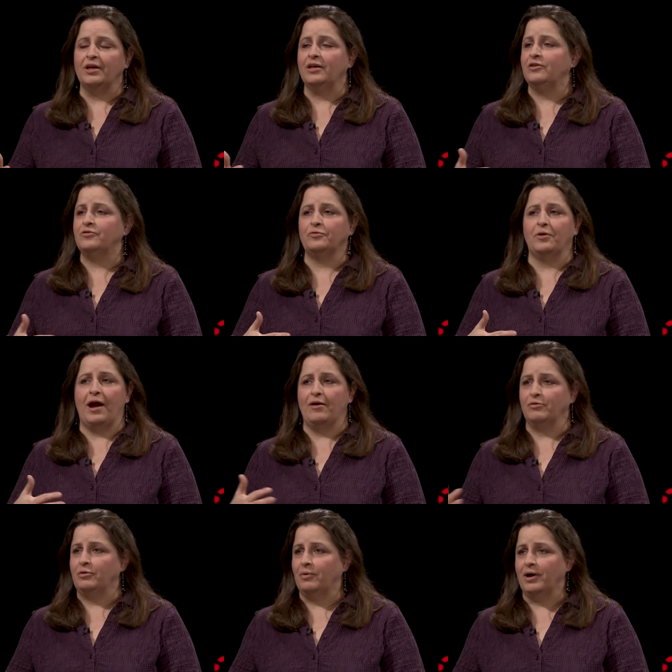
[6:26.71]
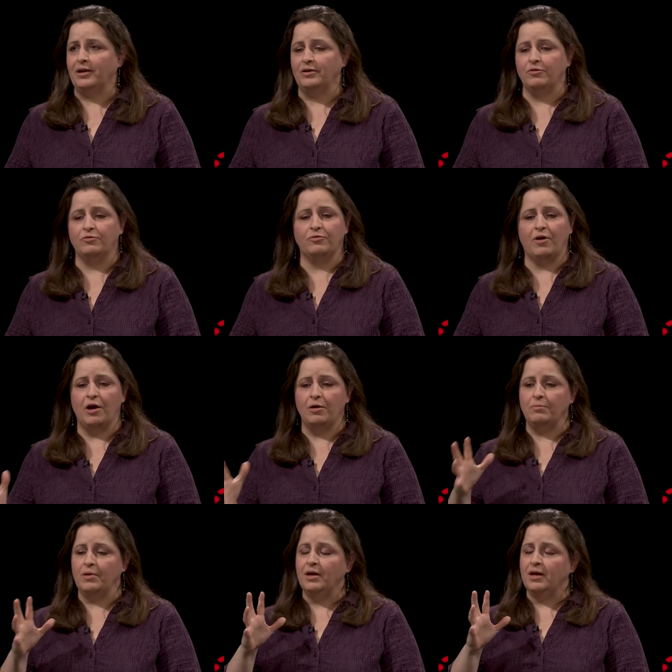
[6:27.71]
is for everyone
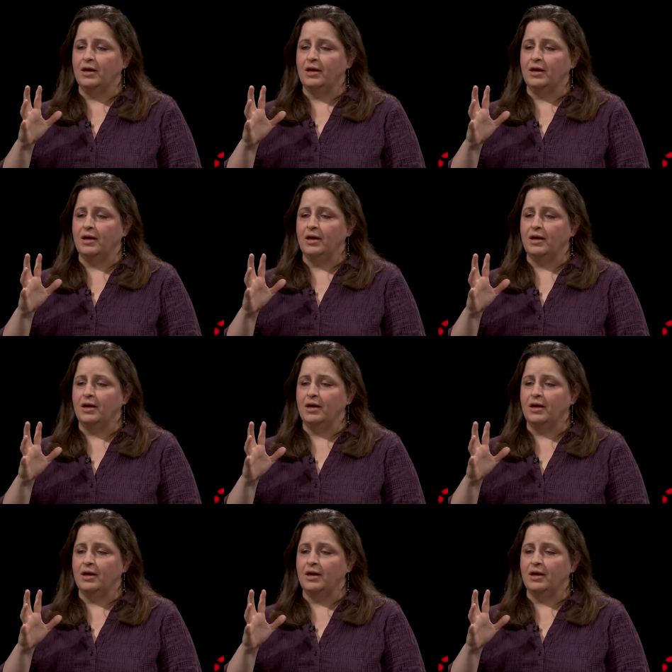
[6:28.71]
from